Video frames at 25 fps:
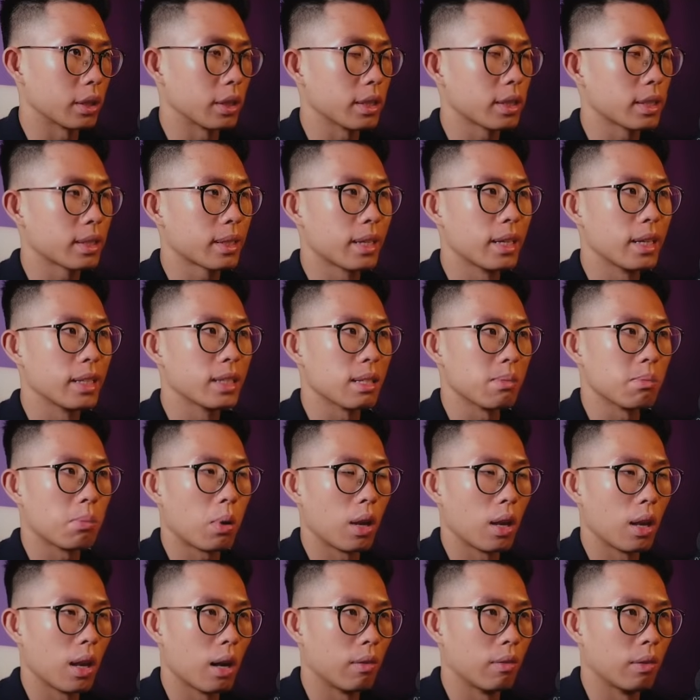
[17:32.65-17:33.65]
this key
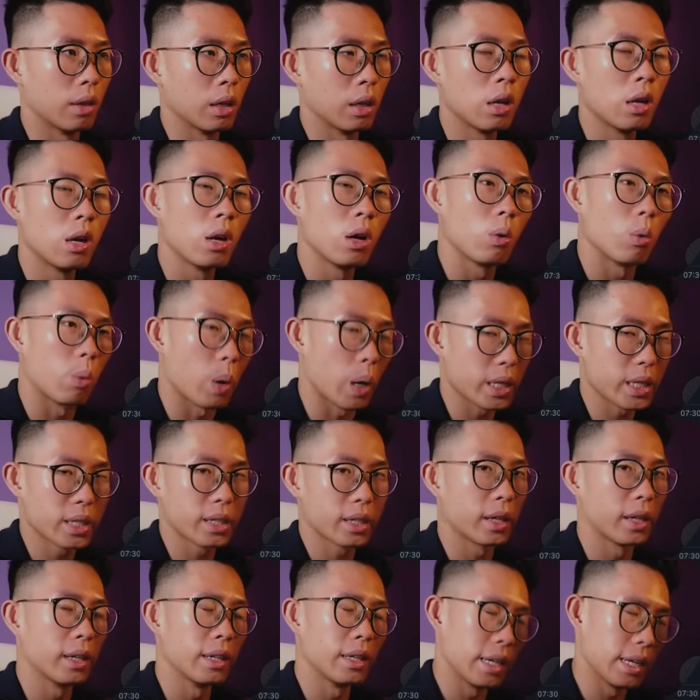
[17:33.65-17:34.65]
support level once
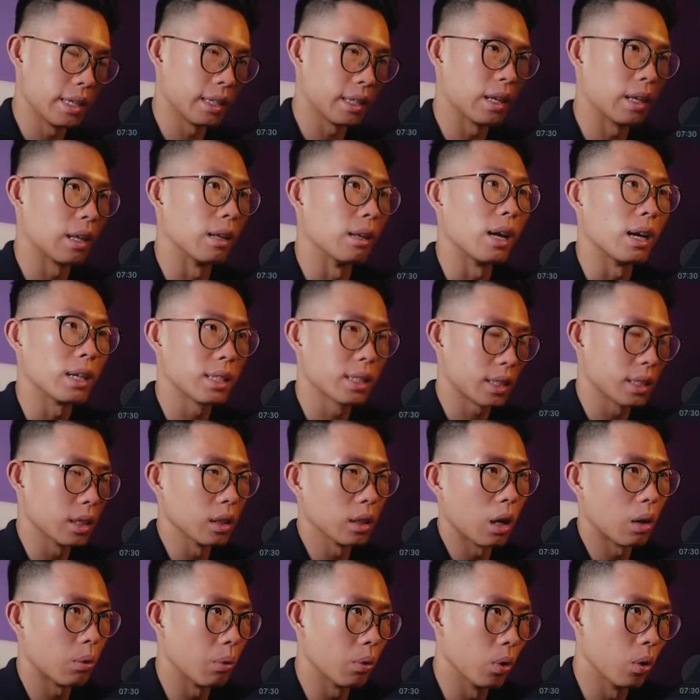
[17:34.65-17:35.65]
again in the last
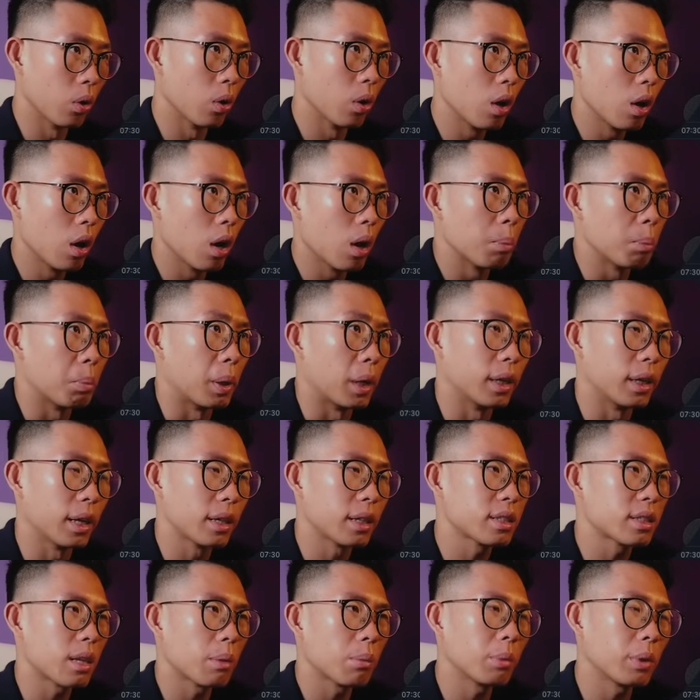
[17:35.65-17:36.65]
scenario. But there's
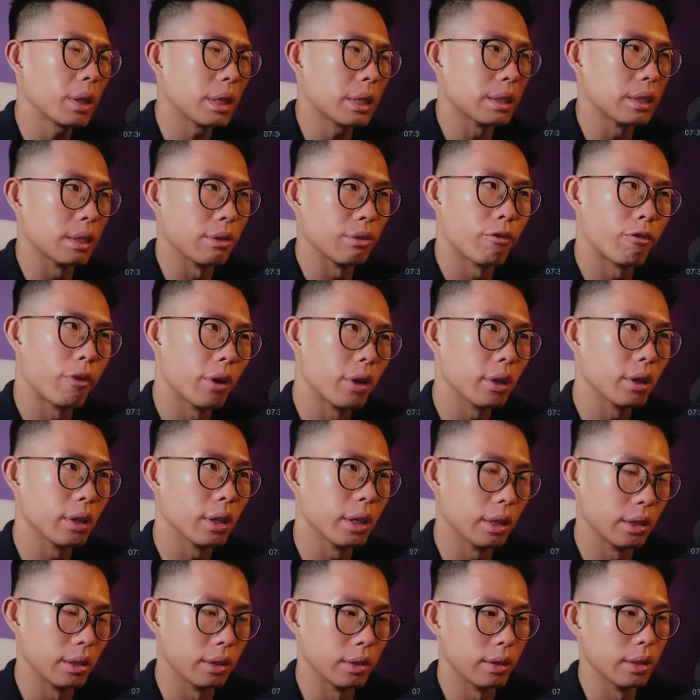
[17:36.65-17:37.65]
something different
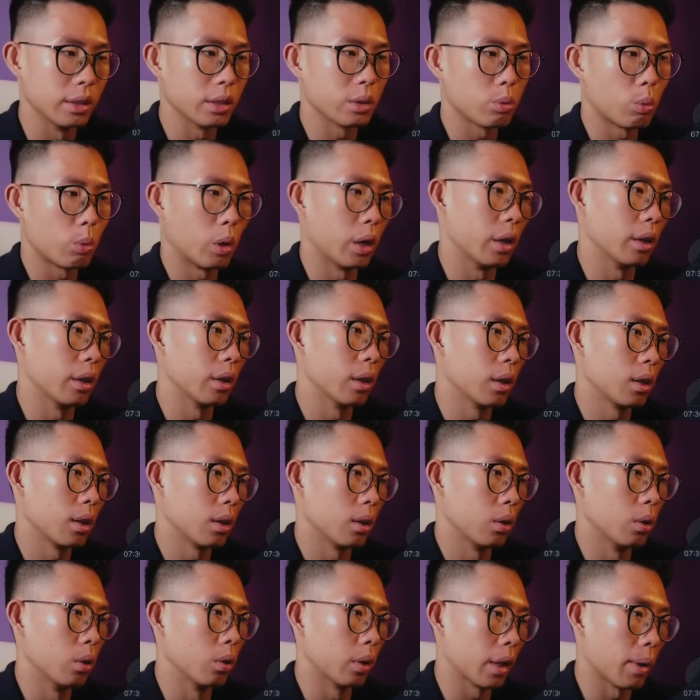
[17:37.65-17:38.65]
in this one.
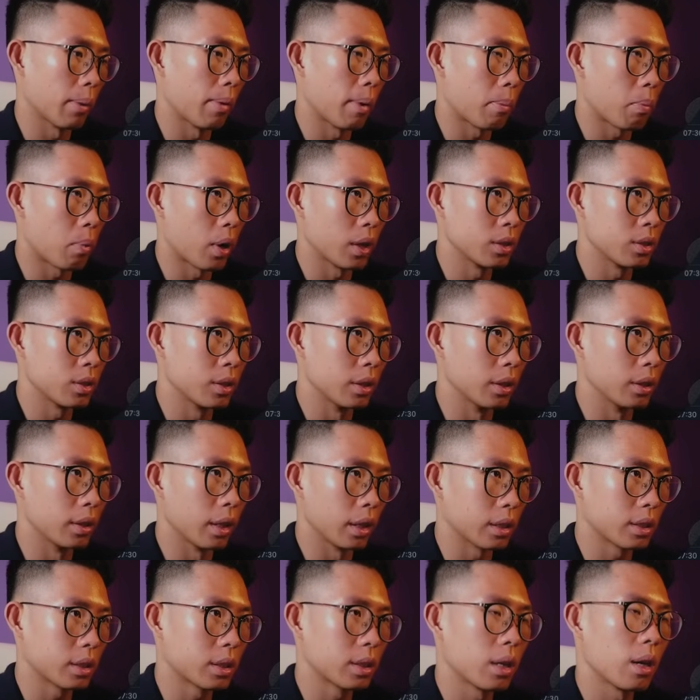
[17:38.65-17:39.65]
Look at what price did
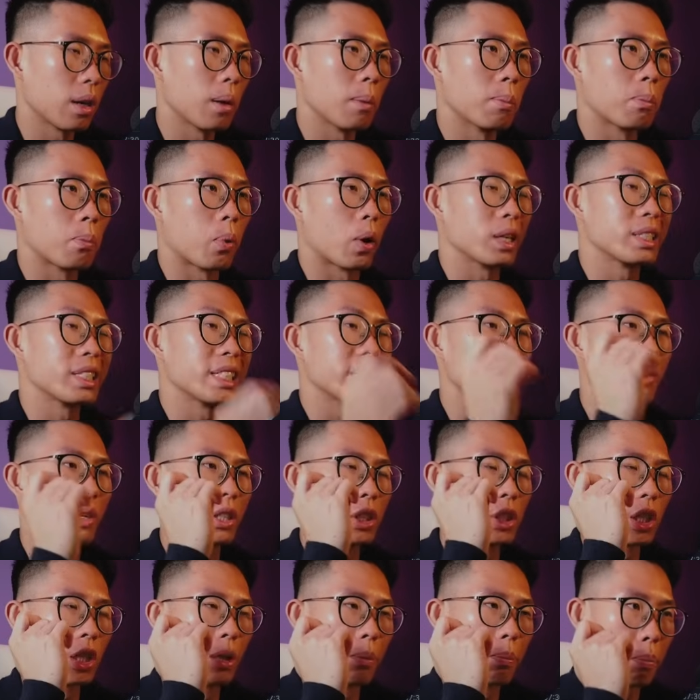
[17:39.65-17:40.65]
next. Price
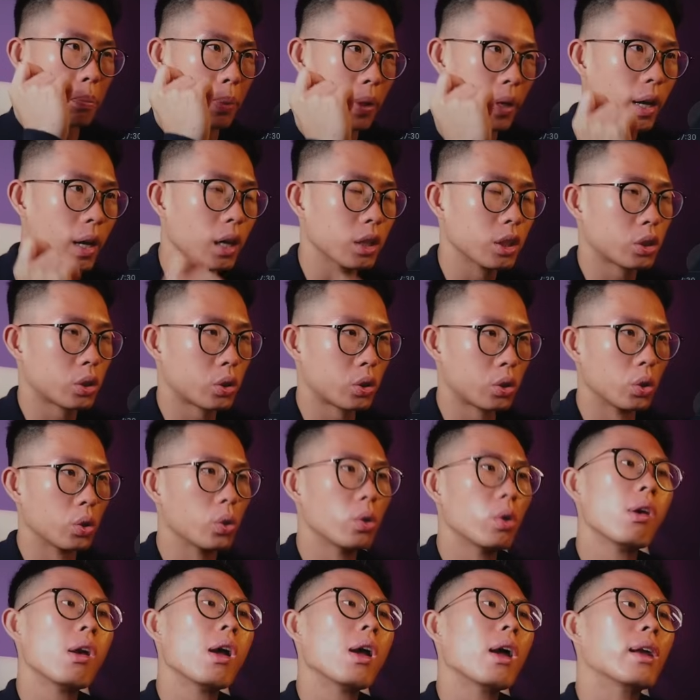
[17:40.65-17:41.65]
eventually pierces
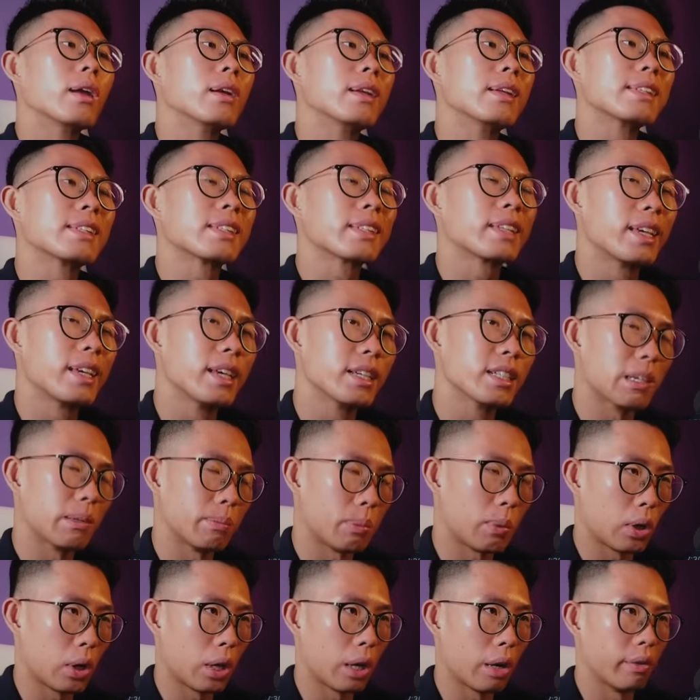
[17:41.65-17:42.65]
through this key
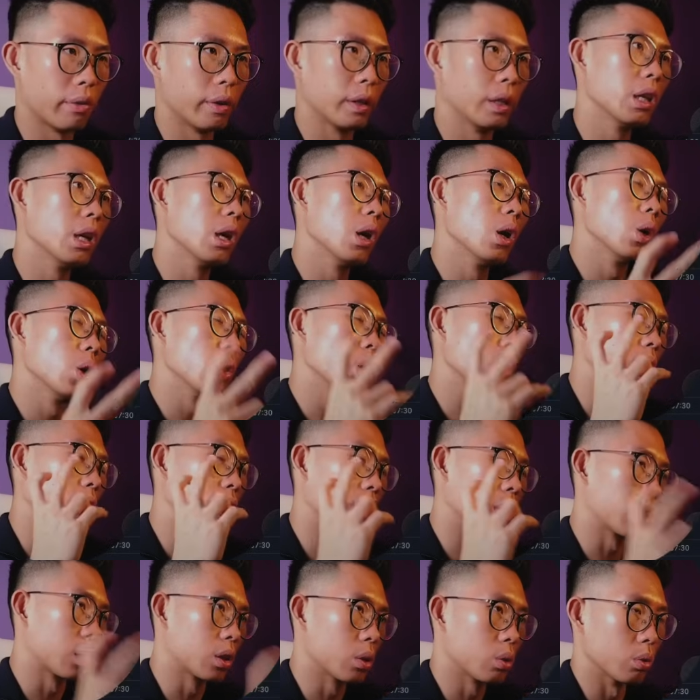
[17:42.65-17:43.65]
support level with a
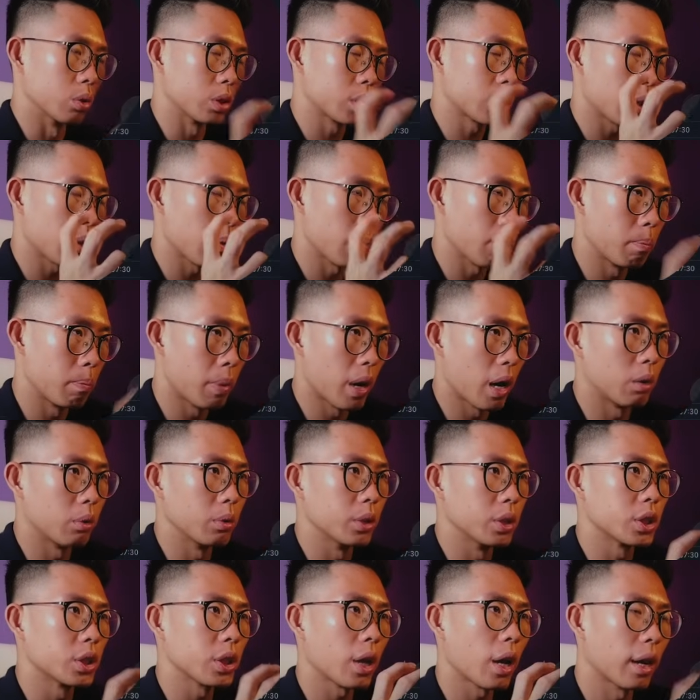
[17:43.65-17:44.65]
huge
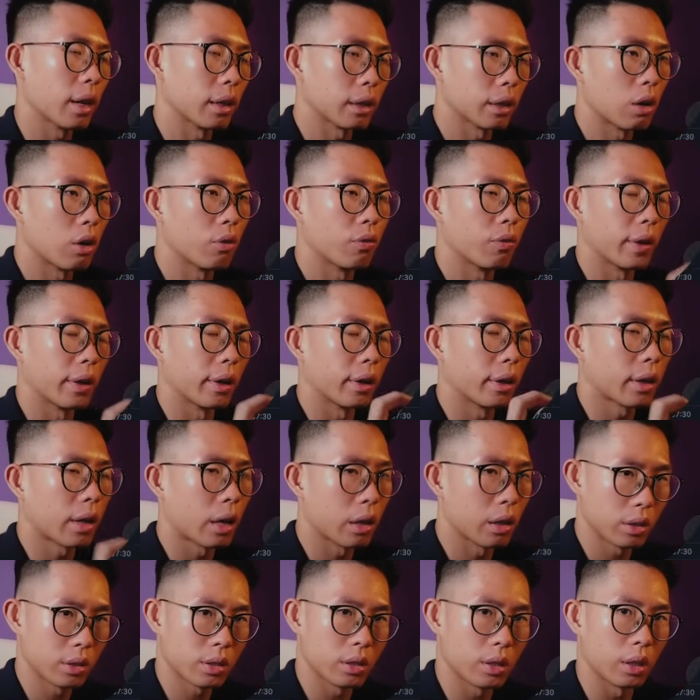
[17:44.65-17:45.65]
bearish engulfing
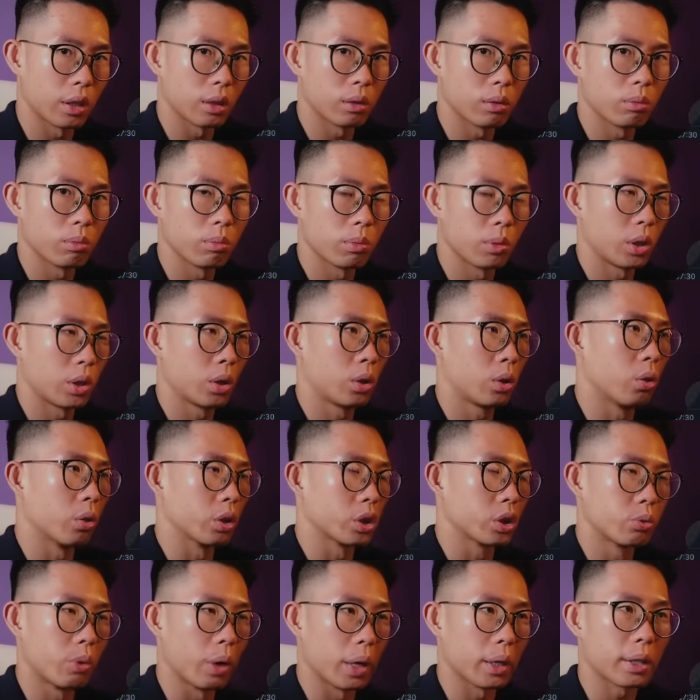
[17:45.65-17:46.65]
candlestick.
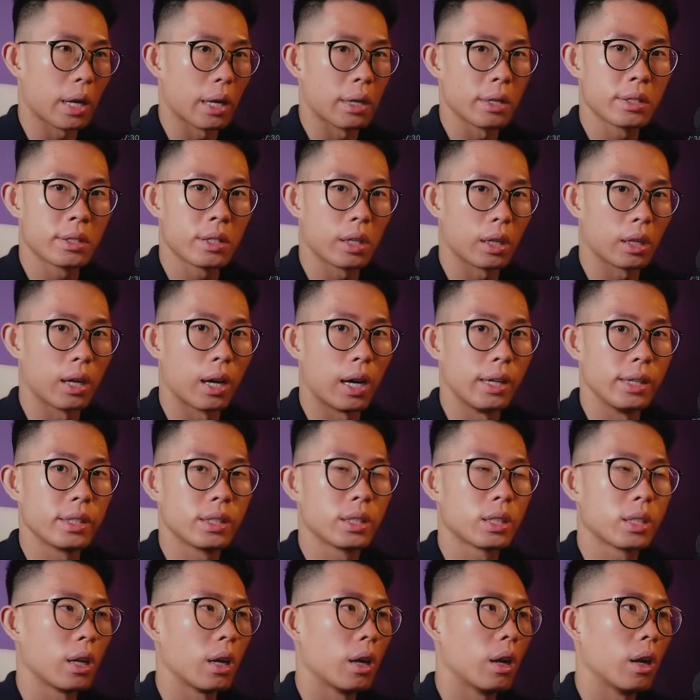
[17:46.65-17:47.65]
Huge red candlestick, guys.